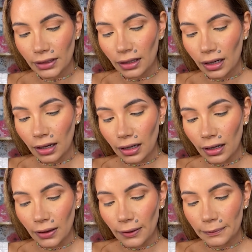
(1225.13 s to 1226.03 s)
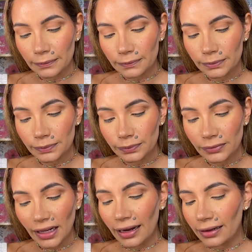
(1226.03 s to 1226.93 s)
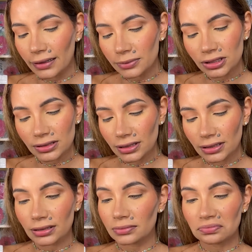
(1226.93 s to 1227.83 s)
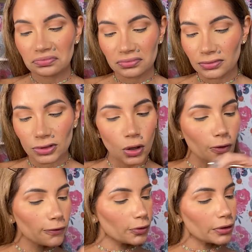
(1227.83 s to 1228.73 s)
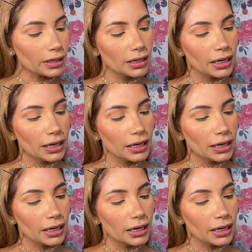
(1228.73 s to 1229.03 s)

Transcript: Yeah, I'm just gonna go for it.